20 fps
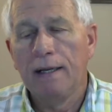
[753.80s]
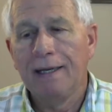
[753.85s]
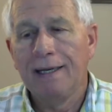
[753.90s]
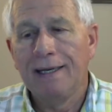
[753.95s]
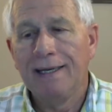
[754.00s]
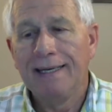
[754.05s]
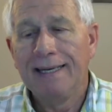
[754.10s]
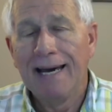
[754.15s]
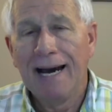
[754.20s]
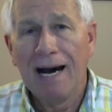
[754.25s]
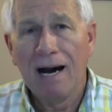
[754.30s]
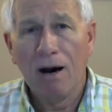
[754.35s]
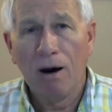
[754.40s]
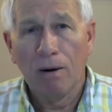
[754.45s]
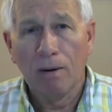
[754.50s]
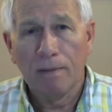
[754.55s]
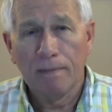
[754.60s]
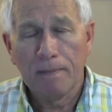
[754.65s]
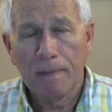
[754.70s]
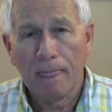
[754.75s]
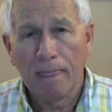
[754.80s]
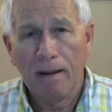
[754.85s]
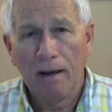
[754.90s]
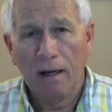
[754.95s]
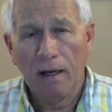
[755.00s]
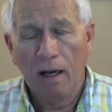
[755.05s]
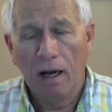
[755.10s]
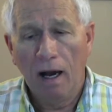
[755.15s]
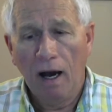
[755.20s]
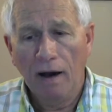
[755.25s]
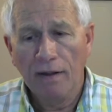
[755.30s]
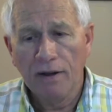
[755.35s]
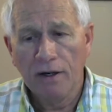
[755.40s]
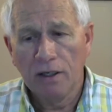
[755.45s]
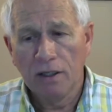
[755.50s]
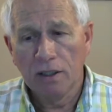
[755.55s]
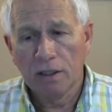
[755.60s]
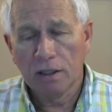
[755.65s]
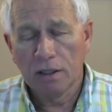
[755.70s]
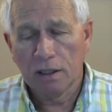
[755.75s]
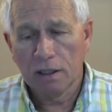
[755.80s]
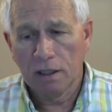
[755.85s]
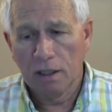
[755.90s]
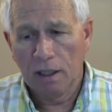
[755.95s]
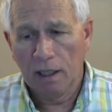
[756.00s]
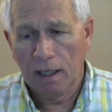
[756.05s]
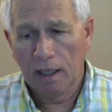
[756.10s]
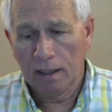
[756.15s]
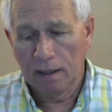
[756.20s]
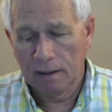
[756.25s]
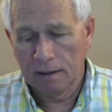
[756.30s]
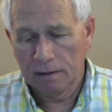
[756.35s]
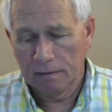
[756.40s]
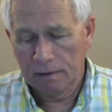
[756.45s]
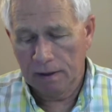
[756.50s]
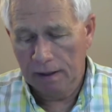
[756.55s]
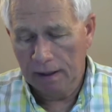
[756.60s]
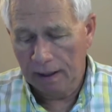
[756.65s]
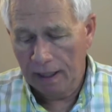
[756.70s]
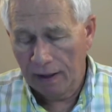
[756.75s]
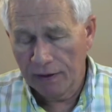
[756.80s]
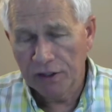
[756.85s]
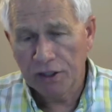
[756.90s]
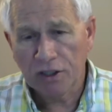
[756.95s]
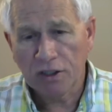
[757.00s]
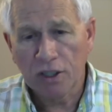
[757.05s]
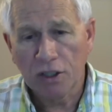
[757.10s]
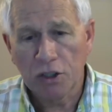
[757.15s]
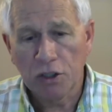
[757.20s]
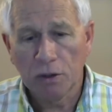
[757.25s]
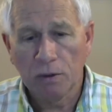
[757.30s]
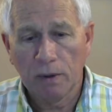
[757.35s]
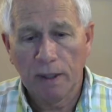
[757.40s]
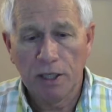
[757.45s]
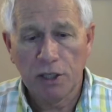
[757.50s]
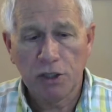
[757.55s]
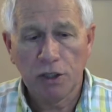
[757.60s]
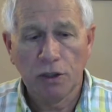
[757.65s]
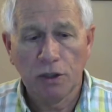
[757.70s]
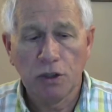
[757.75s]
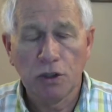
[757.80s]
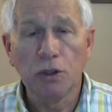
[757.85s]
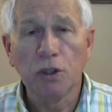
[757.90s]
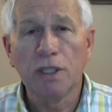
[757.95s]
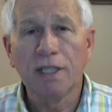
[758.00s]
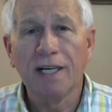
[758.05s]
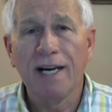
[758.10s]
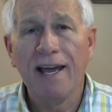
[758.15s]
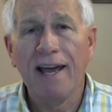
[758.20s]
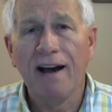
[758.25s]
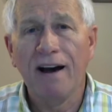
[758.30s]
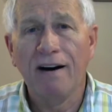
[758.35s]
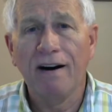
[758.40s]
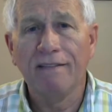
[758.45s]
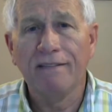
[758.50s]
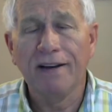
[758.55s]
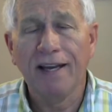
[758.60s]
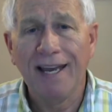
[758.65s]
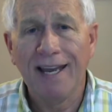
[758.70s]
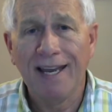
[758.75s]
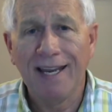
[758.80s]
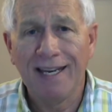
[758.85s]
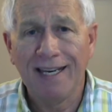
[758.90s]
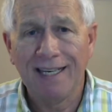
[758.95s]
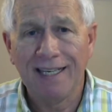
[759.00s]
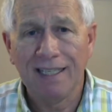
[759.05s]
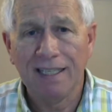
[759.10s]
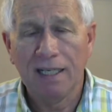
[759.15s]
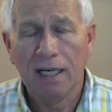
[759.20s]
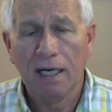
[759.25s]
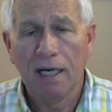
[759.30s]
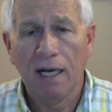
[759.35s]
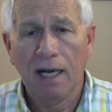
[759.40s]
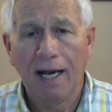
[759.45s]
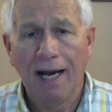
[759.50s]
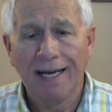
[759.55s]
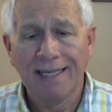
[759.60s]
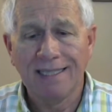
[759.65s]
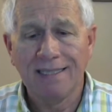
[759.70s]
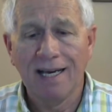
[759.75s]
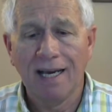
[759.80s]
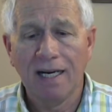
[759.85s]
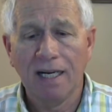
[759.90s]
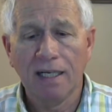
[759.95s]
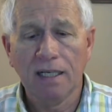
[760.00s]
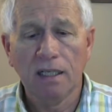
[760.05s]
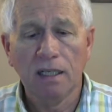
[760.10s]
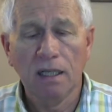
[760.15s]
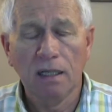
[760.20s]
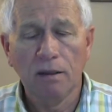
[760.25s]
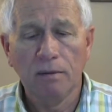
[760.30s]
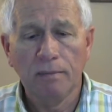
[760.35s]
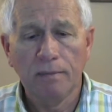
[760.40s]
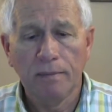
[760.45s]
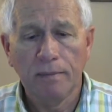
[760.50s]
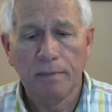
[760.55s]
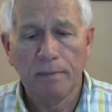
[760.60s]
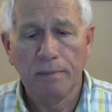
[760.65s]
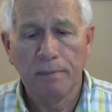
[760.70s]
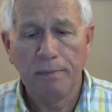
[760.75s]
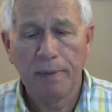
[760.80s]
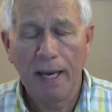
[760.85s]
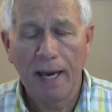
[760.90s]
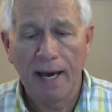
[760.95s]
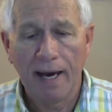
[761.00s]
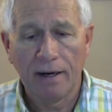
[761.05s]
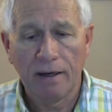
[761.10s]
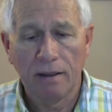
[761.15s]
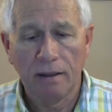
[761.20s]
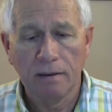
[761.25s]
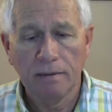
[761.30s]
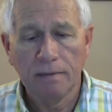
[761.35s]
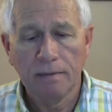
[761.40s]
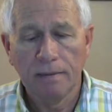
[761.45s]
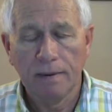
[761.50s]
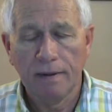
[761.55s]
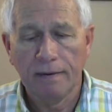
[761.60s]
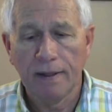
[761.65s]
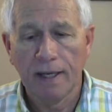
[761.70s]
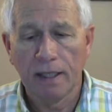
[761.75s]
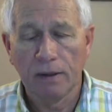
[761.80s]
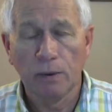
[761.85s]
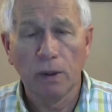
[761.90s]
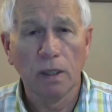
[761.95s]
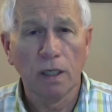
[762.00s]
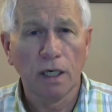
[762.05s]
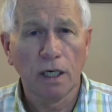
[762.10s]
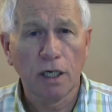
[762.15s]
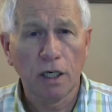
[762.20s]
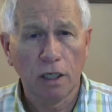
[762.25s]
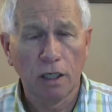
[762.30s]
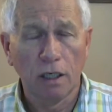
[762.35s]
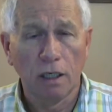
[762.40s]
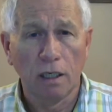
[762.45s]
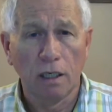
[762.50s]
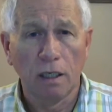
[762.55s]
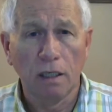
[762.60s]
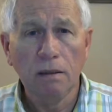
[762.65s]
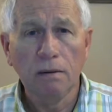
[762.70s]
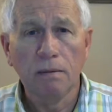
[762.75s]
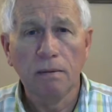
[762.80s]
Now, in other situations, you can have a identical pattern that it will occur.